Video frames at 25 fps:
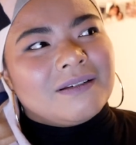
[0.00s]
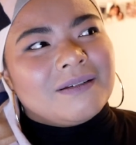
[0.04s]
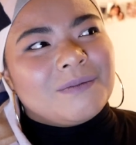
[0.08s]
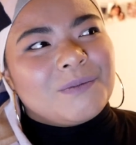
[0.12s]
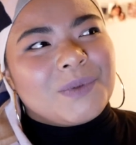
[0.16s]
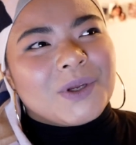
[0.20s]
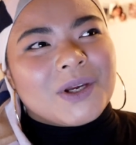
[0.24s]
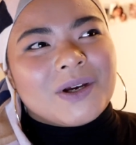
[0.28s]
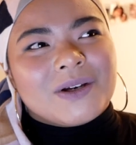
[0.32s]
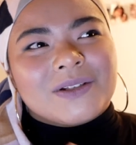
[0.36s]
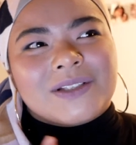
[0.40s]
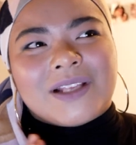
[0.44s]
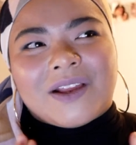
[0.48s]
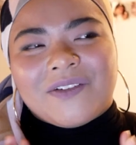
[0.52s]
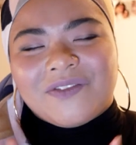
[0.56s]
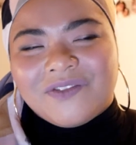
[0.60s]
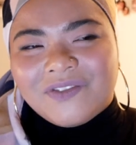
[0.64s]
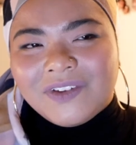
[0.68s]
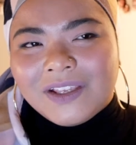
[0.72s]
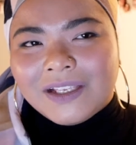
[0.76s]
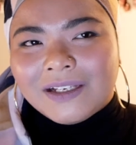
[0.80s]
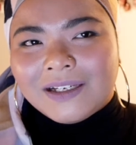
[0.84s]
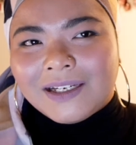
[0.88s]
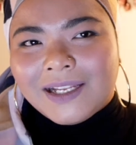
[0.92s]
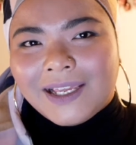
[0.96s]
because I
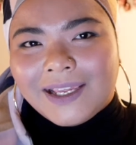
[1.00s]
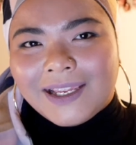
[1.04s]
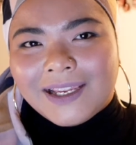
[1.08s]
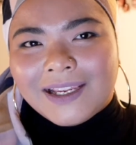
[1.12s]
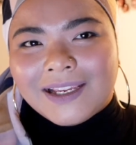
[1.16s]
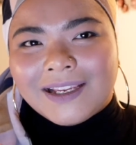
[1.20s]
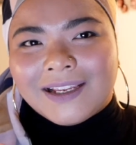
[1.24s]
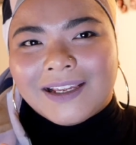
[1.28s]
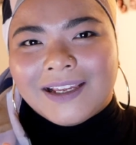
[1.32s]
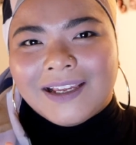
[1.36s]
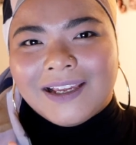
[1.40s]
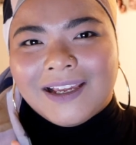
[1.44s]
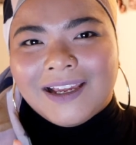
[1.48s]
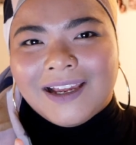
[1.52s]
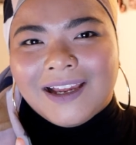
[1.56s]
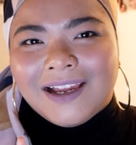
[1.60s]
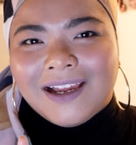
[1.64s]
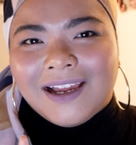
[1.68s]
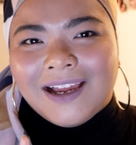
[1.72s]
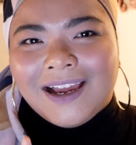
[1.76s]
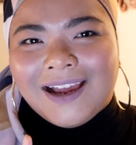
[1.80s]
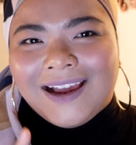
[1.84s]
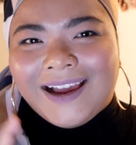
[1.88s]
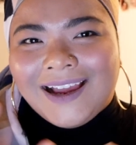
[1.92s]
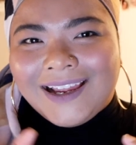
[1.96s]
feel like
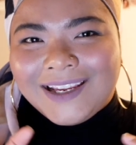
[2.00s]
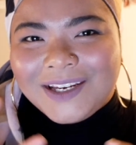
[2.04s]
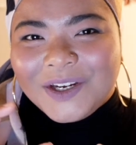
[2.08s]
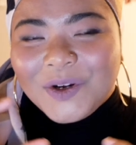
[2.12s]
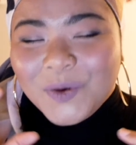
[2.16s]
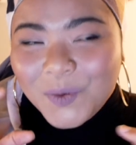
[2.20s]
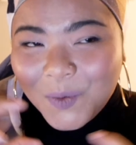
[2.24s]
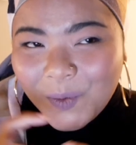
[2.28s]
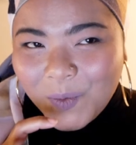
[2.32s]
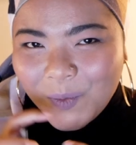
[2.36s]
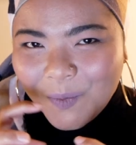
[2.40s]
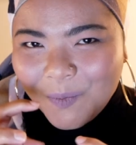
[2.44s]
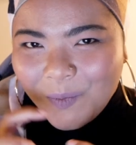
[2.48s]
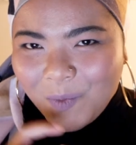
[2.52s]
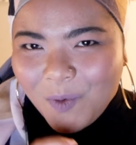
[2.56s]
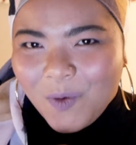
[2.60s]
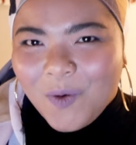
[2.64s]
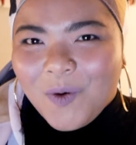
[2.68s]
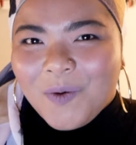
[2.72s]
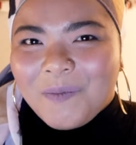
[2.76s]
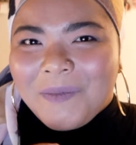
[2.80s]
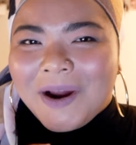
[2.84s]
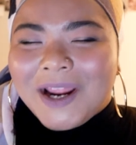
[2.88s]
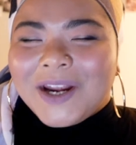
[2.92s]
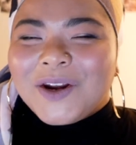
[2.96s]
I know
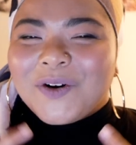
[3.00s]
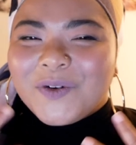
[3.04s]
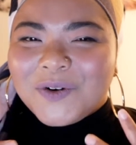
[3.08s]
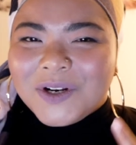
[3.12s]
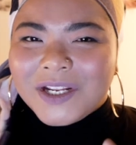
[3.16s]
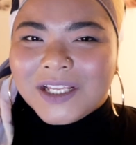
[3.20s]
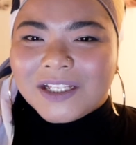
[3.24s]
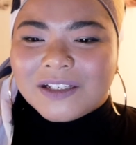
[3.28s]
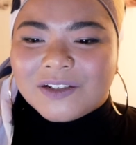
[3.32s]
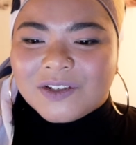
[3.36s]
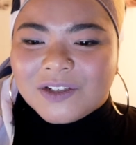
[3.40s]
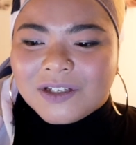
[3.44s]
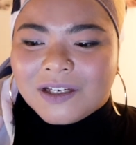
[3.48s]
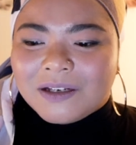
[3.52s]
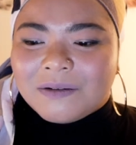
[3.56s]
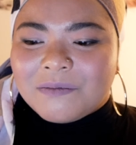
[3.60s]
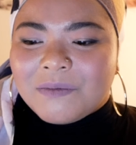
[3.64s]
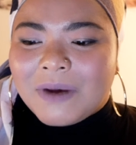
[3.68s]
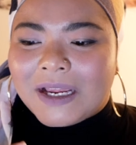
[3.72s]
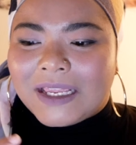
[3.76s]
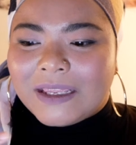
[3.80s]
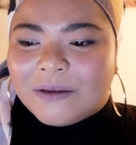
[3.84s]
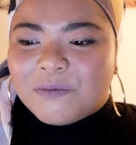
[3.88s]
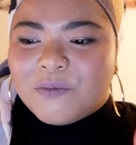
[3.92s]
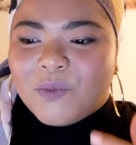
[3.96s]
more. My knowledge and
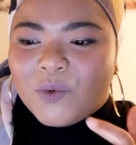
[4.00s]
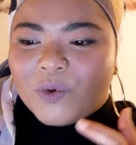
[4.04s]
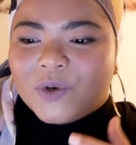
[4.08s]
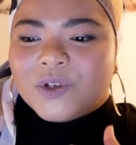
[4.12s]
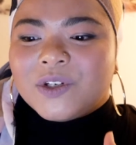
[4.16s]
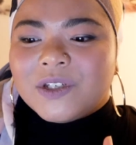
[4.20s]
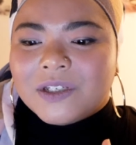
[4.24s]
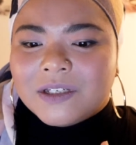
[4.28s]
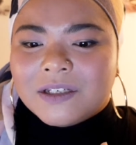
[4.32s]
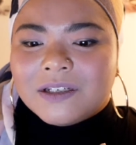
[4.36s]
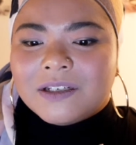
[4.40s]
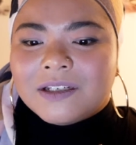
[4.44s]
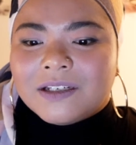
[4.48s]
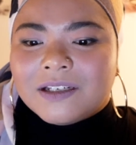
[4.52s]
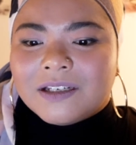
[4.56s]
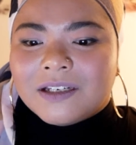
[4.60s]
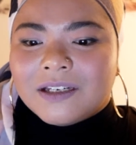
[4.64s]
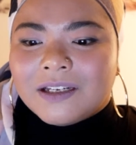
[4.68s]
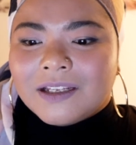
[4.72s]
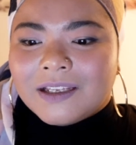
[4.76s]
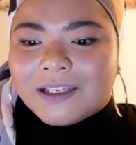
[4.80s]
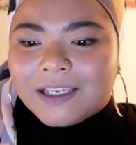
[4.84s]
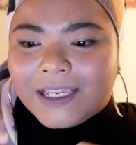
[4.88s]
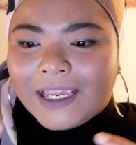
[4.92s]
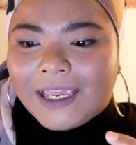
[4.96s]
my emotion
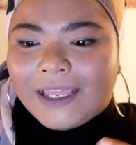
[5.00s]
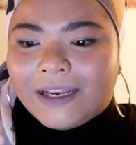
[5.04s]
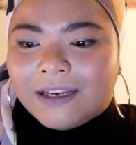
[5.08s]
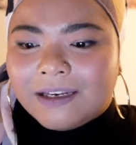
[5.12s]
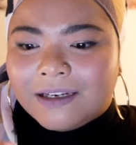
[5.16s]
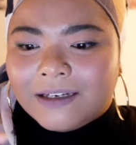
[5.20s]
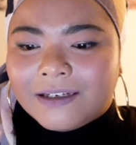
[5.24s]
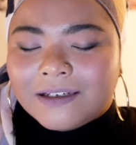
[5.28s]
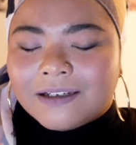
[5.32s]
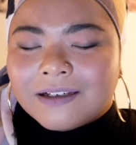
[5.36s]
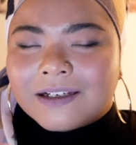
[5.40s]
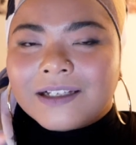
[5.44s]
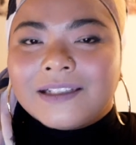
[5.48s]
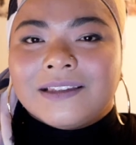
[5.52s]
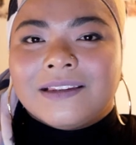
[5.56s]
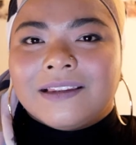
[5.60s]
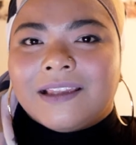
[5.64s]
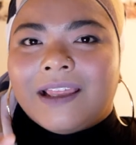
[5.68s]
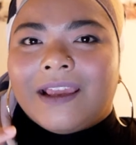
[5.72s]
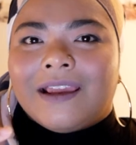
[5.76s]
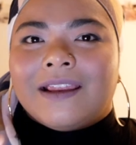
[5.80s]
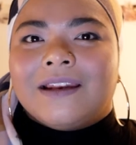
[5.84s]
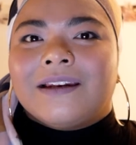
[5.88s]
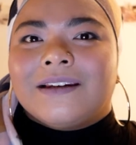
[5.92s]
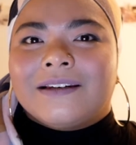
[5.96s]
can
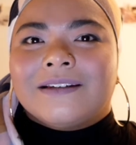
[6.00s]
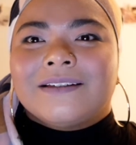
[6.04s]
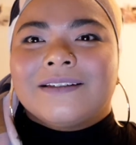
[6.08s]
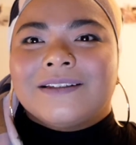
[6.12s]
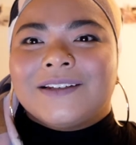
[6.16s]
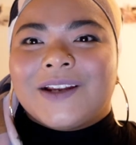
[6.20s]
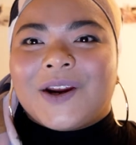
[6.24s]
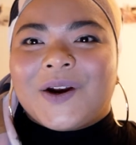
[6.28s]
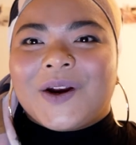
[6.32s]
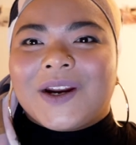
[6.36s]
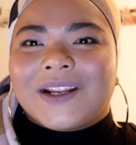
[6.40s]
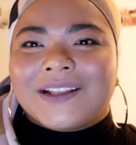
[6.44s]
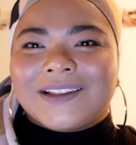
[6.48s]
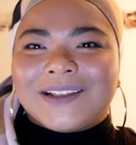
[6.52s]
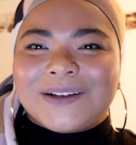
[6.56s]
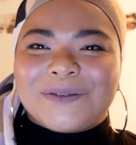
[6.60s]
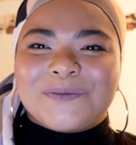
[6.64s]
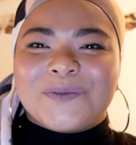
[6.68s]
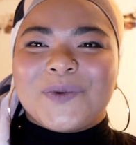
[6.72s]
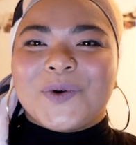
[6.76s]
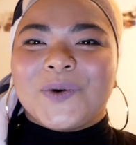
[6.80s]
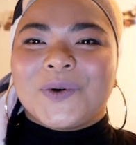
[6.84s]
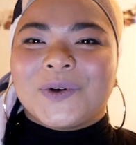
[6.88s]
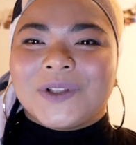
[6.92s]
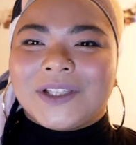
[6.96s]
contain directing
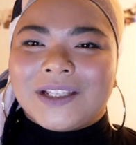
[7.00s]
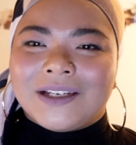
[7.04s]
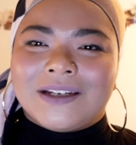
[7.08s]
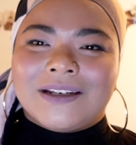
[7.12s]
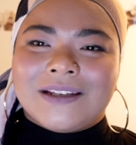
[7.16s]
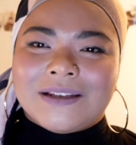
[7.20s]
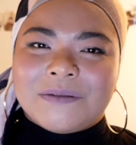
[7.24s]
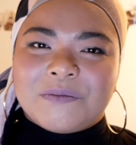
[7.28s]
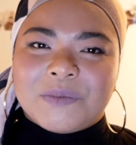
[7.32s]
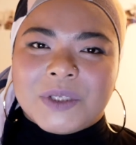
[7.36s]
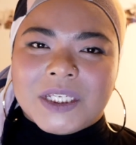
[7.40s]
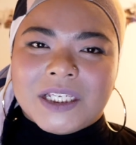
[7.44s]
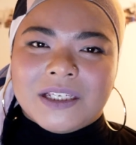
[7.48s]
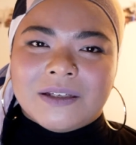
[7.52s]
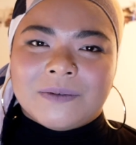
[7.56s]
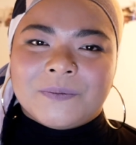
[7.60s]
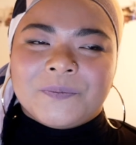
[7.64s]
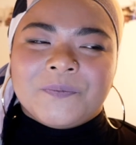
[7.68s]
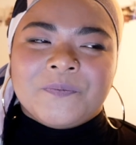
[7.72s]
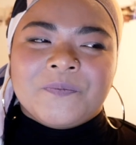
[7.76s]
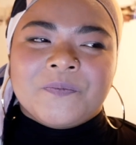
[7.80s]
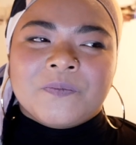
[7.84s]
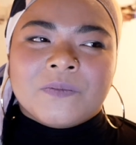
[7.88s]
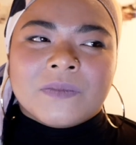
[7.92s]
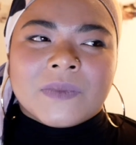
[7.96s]
more than DP.
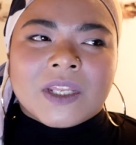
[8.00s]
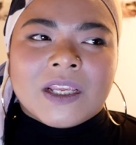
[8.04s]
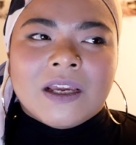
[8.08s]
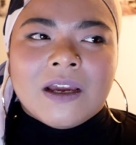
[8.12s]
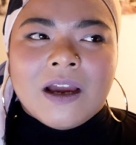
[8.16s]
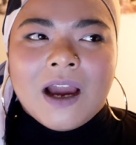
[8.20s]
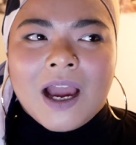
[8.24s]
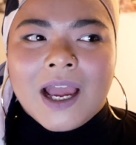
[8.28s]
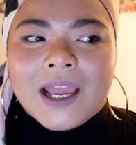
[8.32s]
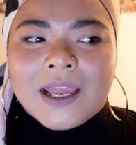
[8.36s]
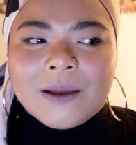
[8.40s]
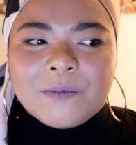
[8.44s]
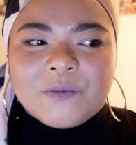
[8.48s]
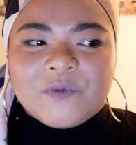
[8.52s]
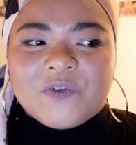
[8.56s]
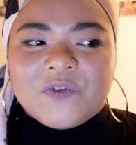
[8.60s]
I am